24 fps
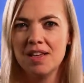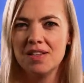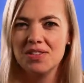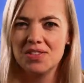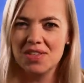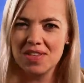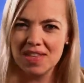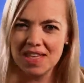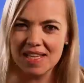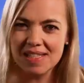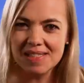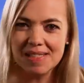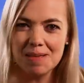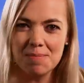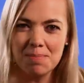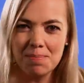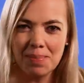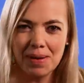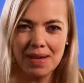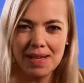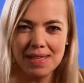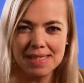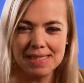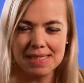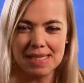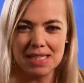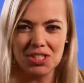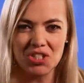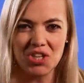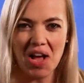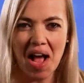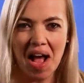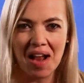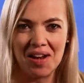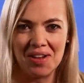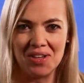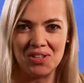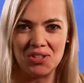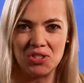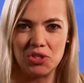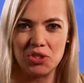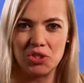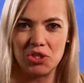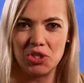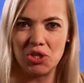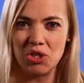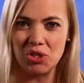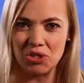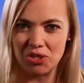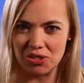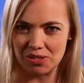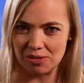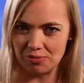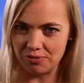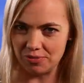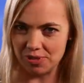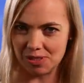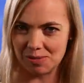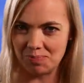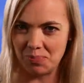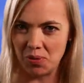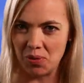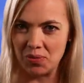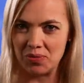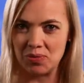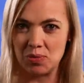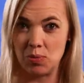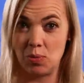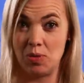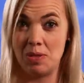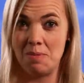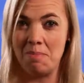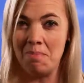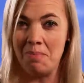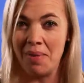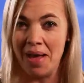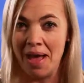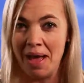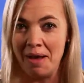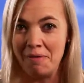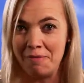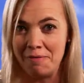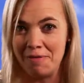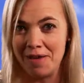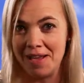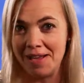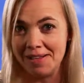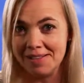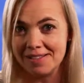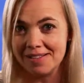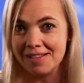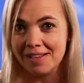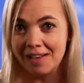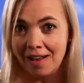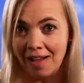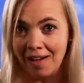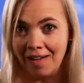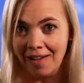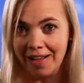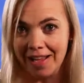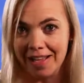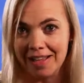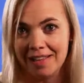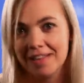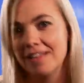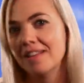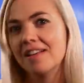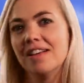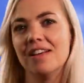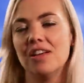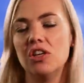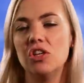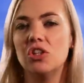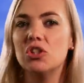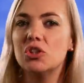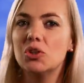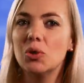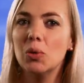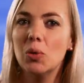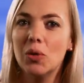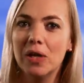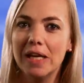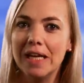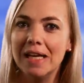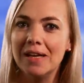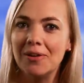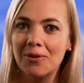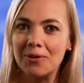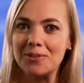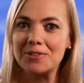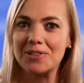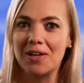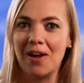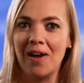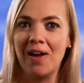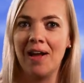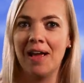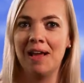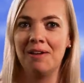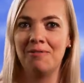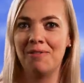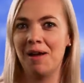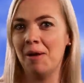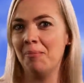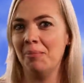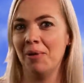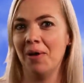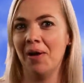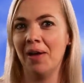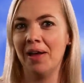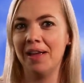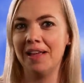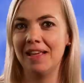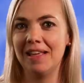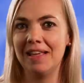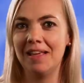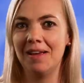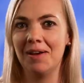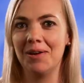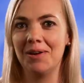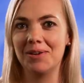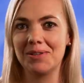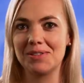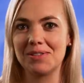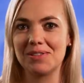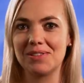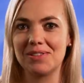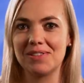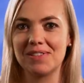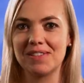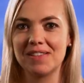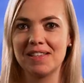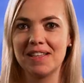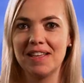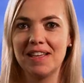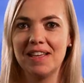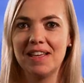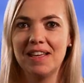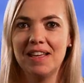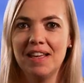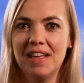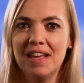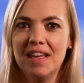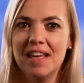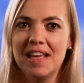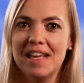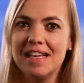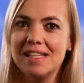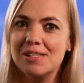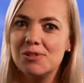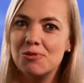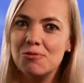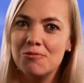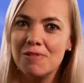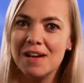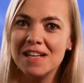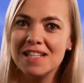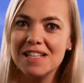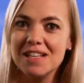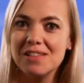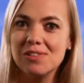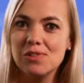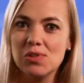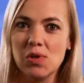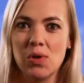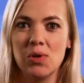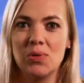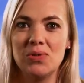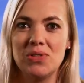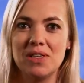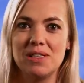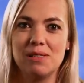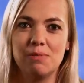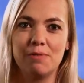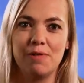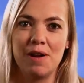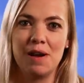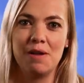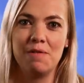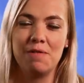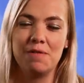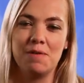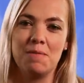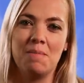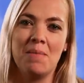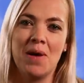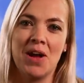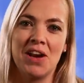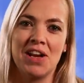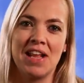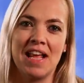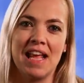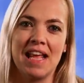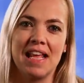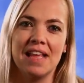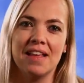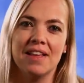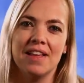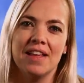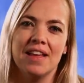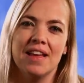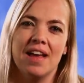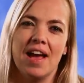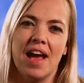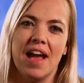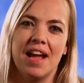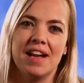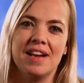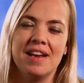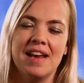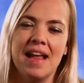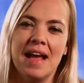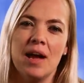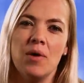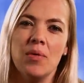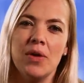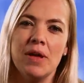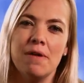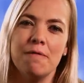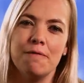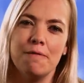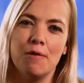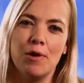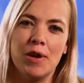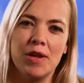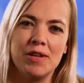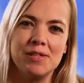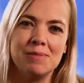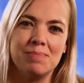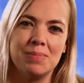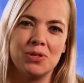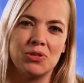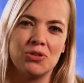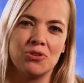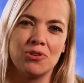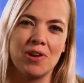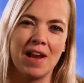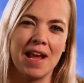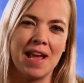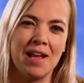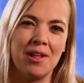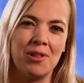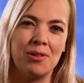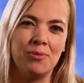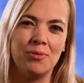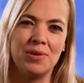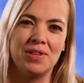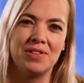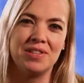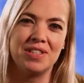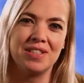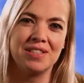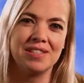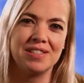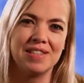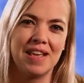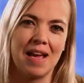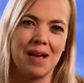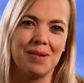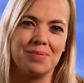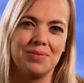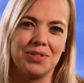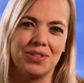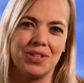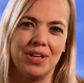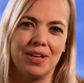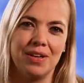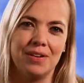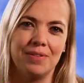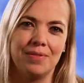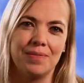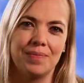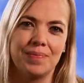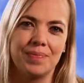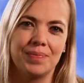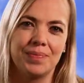To this implicit challenge, Judas responds with a barefaced lie. "Surely not I, Rabbi," he asks. He's already sold his friend for money, and now he follows betrayal with deception.